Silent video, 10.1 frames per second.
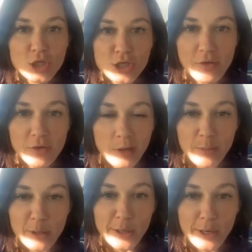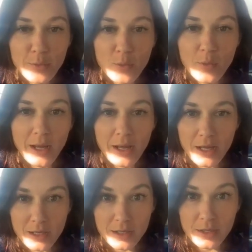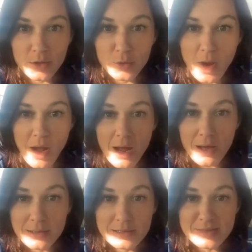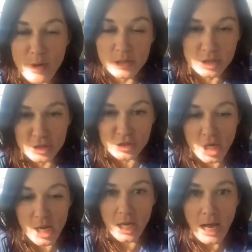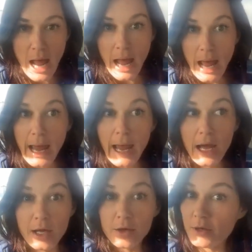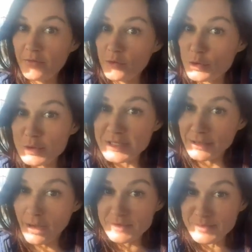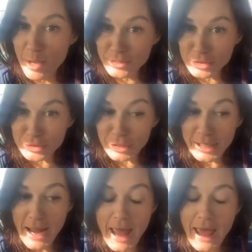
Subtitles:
Do y'all remember when you had small children and, or if you do still have small children,